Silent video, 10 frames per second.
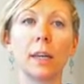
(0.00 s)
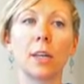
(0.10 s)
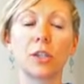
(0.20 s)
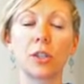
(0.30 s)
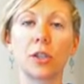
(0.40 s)

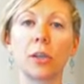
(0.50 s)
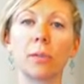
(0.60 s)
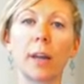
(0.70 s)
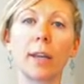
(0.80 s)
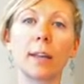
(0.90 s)
Ensure your
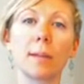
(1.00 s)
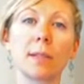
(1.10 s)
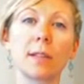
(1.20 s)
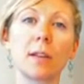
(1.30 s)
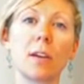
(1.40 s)
ride
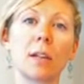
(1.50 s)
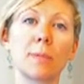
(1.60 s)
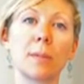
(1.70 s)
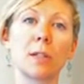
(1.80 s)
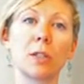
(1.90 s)
comes to the
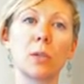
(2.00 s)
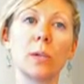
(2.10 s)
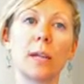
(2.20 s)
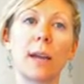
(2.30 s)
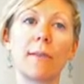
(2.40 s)
hospital
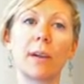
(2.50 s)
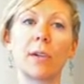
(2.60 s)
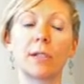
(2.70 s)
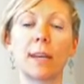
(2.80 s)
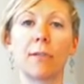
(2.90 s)
2.5
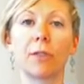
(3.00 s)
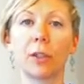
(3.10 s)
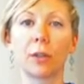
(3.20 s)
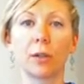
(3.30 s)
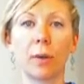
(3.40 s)
hours after
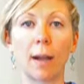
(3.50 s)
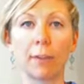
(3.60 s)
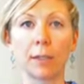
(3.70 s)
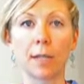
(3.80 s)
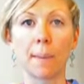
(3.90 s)
your
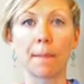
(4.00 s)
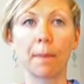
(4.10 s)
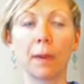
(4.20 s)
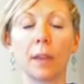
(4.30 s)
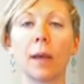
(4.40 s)
arrival time.
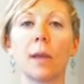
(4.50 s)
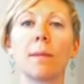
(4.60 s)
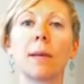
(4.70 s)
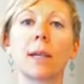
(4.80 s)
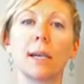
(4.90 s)

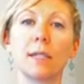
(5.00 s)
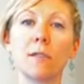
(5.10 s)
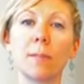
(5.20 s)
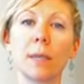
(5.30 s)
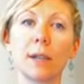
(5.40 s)
Because
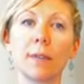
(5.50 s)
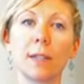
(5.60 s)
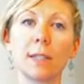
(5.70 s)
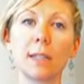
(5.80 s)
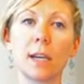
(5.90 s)
you've been
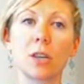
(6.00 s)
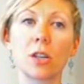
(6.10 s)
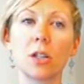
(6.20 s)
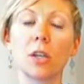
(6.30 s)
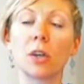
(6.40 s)
given
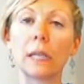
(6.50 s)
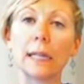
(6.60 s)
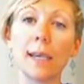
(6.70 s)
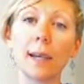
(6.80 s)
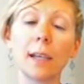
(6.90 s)
sedation, you're
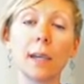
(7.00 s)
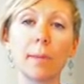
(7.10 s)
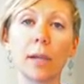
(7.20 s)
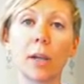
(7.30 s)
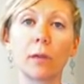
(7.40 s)
legally
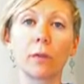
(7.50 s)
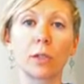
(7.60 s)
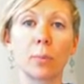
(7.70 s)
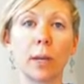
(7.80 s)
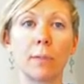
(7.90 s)
impaired
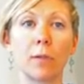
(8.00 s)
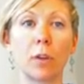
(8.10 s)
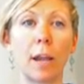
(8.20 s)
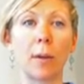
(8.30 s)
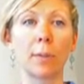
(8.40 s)
for
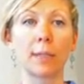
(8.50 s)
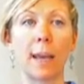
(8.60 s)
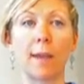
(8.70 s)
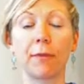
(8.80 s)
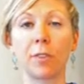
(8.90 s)
24 hours
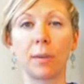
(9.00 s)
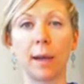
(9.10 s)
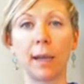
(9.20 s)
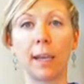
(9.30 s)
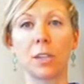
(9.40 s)
after the
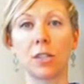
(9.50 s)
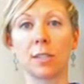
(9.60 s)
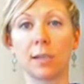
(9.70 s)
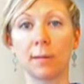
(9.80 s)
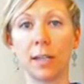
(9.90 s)

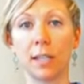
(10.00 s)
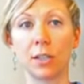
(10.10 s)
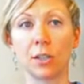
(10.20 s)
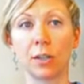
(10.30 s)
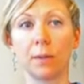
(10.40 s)
medication is
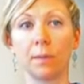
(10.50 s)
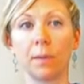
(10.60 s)
administered.